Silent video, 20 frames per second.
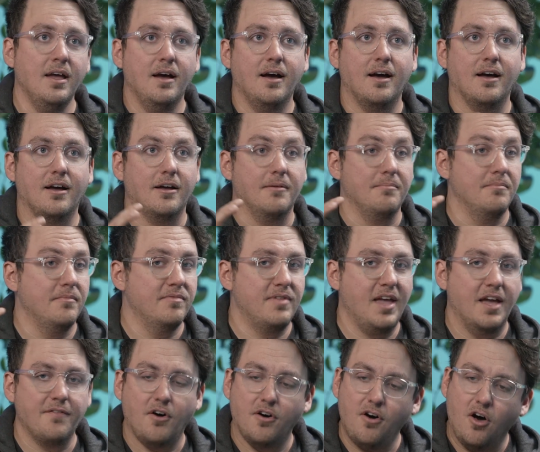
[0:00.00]
They
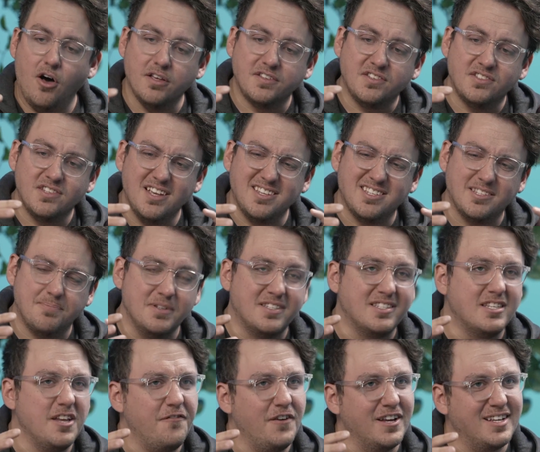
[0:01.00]
have a
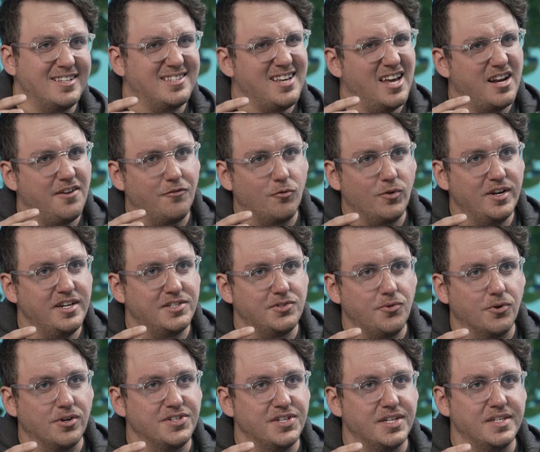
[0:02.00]
specific set of
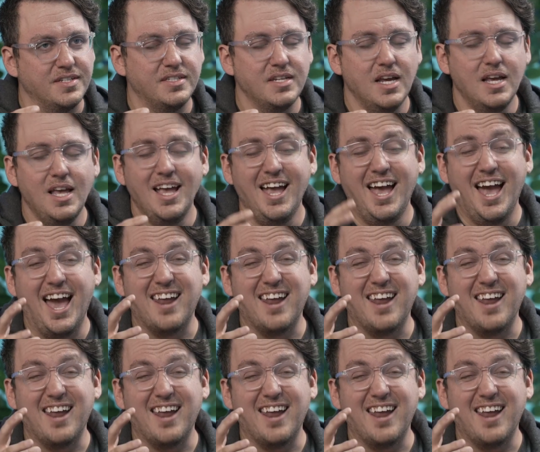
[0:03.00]
resources, and a